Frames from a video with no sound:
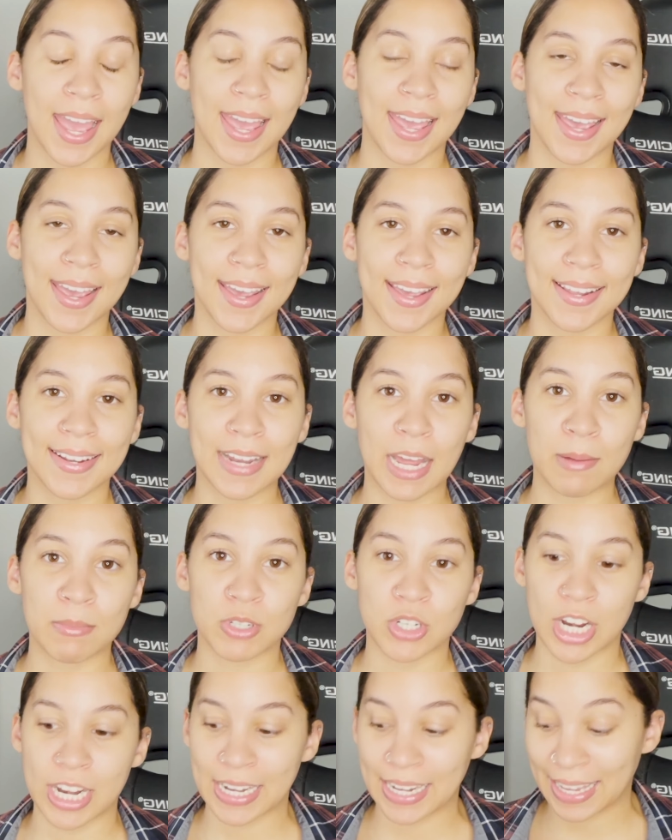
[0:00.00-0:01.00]
and I'm
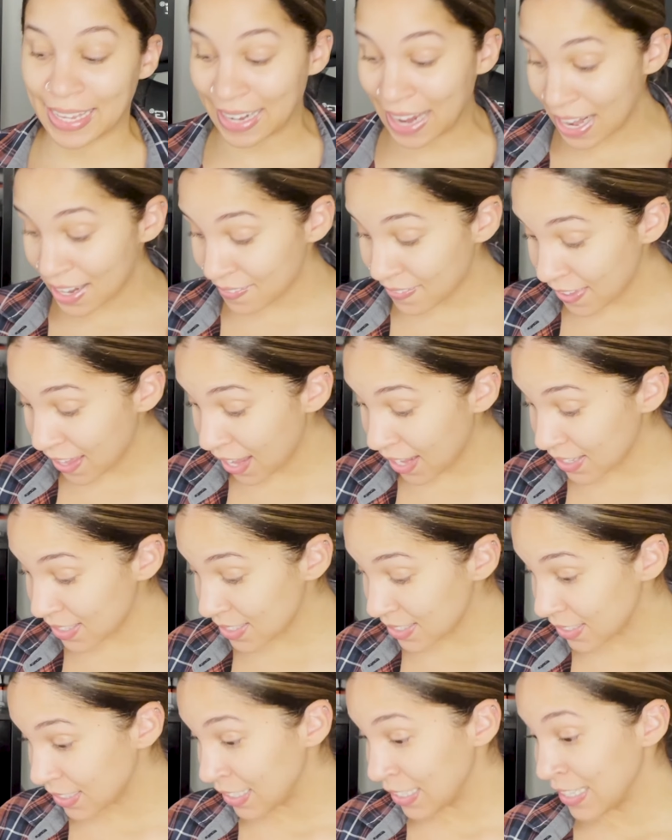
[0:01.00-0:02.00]
trying to get out of that
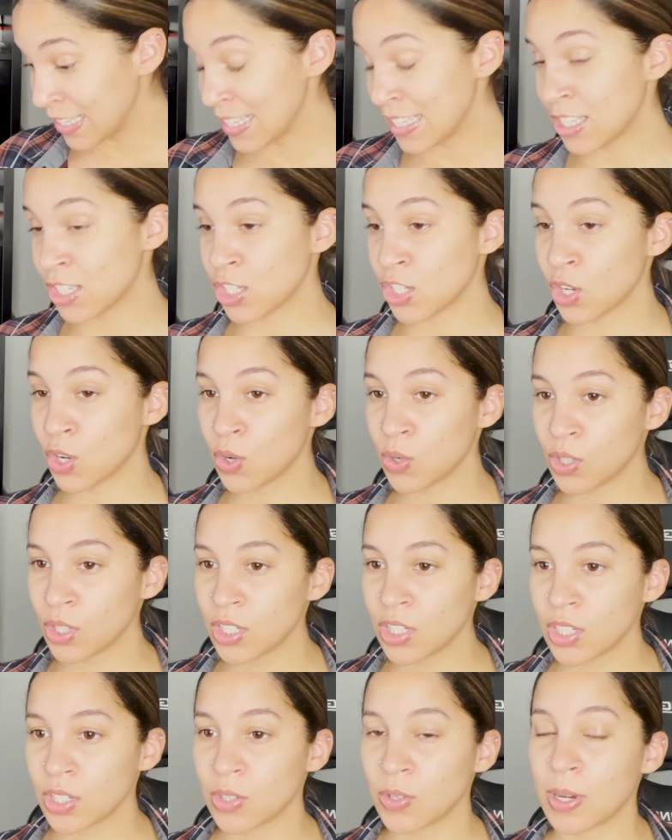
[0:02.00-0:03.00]
so, you
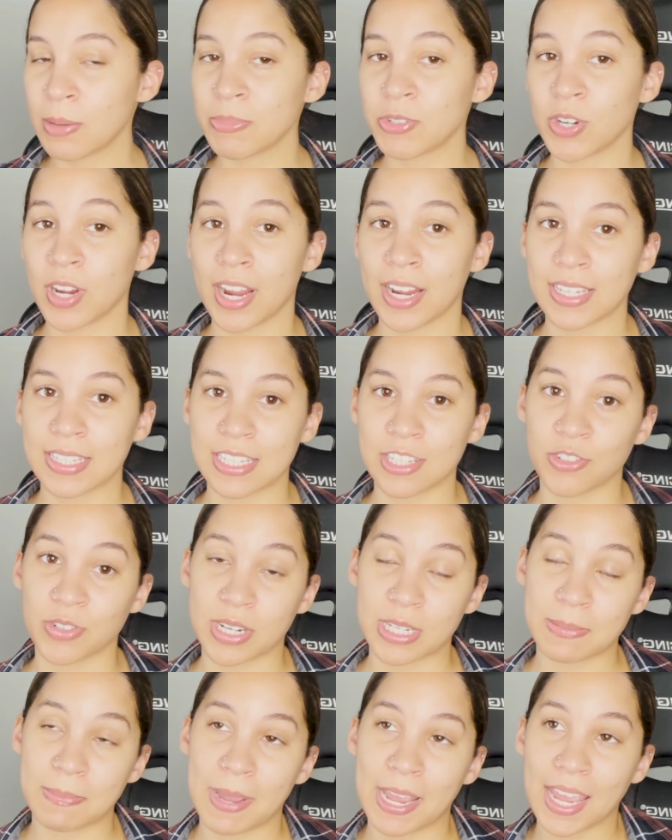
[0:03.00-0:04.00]
know, I'm trying to
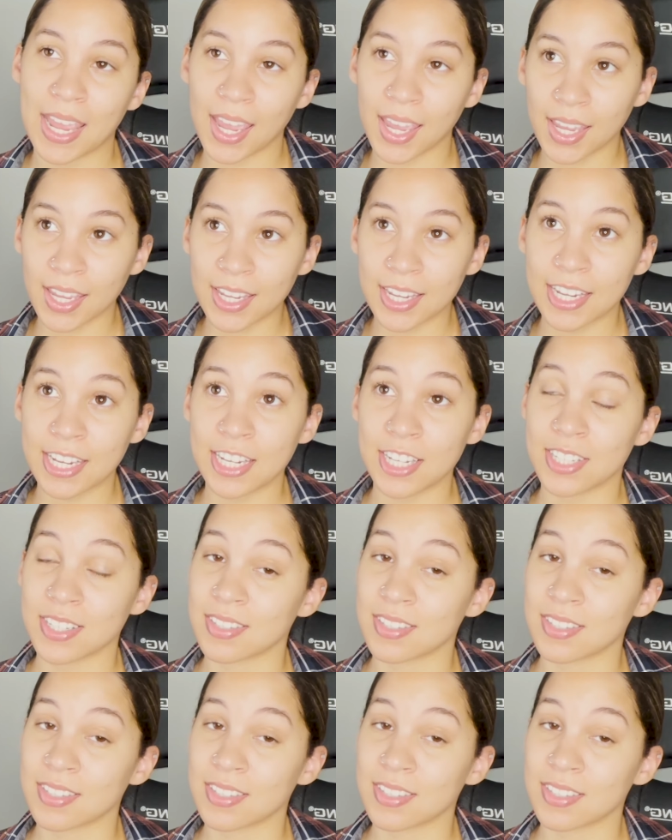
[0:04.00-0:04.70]
dress my age.